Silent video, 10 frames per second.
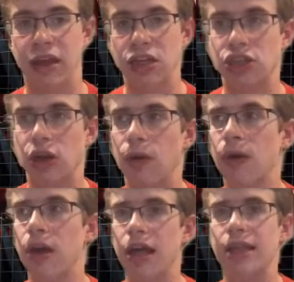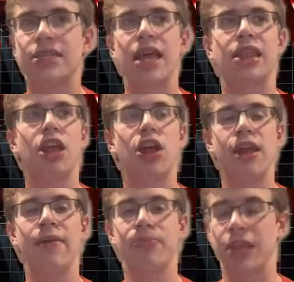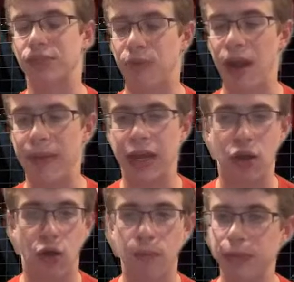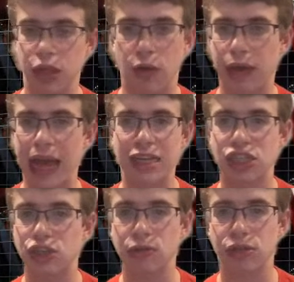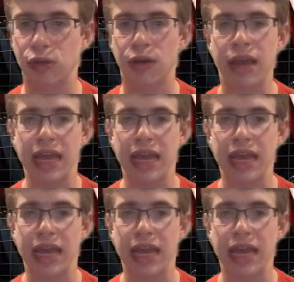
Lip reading: So Seth Lundy, his primary goal, catch and shoot shooter.